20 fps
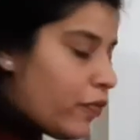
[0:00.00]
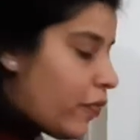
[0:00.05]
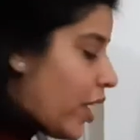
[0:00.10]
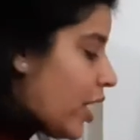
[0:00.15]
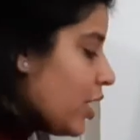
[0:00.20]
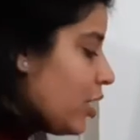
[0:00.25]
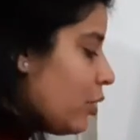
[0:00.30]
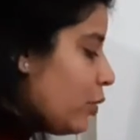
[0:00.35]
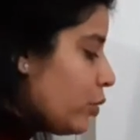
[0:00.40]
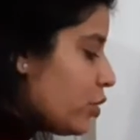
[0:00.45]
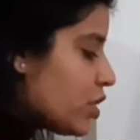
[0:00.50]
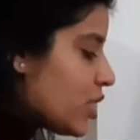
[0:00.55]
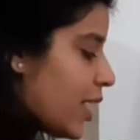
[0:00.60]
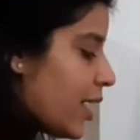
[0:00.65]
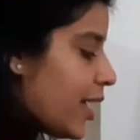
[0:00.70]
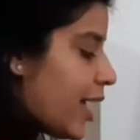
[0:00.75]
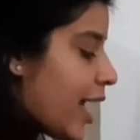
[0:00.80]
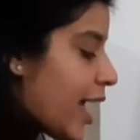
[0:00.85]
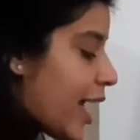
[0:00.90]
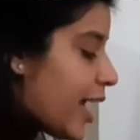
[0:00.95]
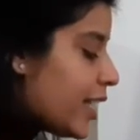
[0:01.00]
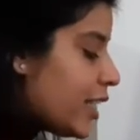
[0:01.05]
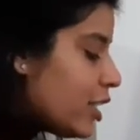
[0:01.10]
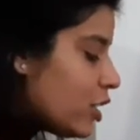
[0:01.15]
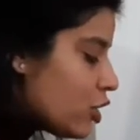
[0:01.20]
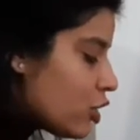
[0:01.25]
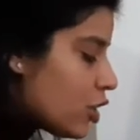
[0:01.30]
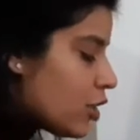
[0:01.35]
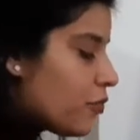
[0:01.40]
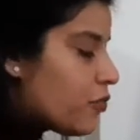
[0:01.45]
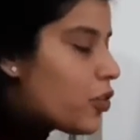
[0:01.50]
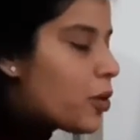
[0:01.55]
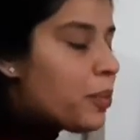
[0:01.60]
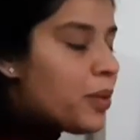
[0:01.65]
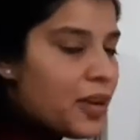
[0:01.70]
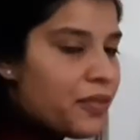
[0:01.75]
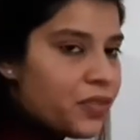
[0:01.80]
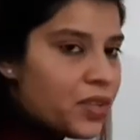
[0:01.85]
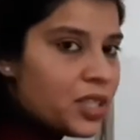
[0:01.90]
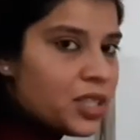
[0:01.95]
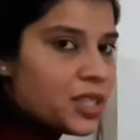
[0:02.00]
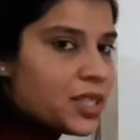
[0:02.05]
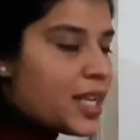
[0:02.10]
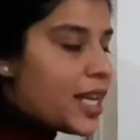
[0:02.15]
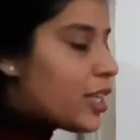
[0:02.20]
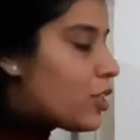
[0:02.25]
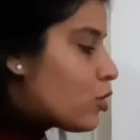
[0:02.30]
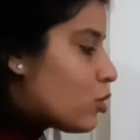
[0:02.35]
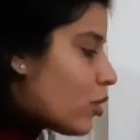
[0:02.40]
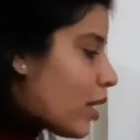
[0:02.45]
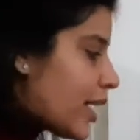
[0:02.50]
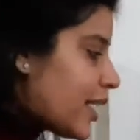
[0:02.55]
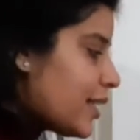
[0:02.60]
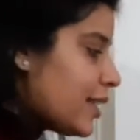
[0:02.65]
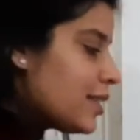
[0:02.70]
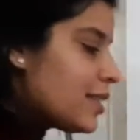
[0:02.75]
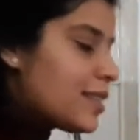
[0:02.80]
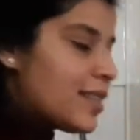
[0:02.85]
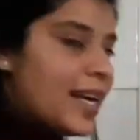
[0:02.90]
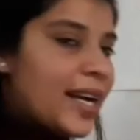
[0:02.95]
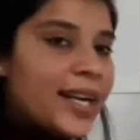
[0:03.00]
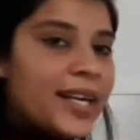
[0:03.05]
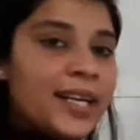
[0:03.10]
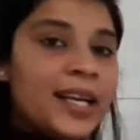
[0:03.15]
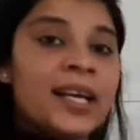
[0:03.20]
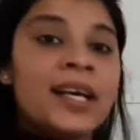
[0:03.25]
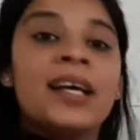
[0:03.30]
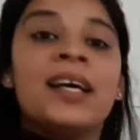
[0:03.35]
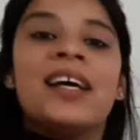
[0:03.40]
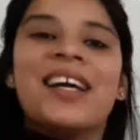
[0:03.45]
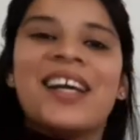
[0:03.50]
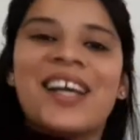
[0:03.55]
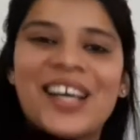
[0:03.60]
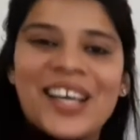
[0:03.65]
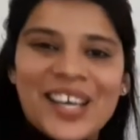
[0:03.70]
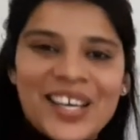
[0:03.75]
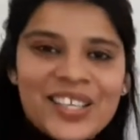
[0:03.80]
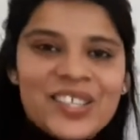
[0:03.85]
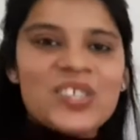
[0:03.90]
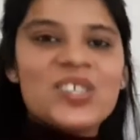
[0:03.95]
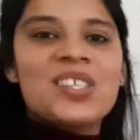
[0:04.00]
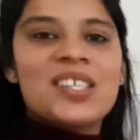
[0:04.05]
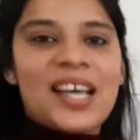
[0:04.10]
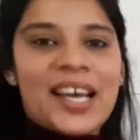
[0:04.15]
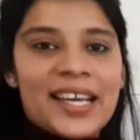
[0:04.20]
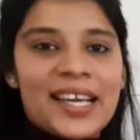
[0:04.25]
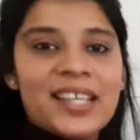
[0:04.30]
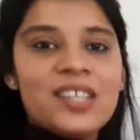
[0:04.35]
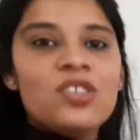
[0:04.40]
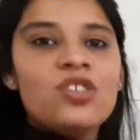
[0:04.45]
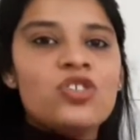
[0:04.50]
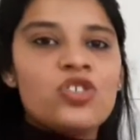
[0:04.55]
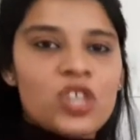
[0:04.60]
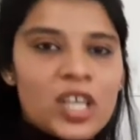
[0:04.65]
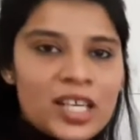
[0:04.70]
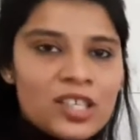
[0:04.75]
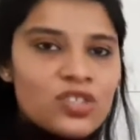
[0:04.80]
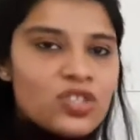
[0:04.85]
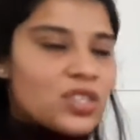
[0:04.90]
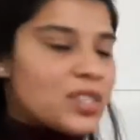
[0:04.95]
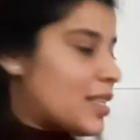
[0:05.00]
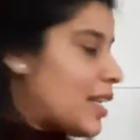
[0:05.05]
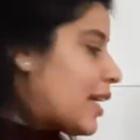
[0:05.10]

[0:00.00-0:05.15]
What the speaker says: When you take any term from left hand side to right hand side, its sign changes.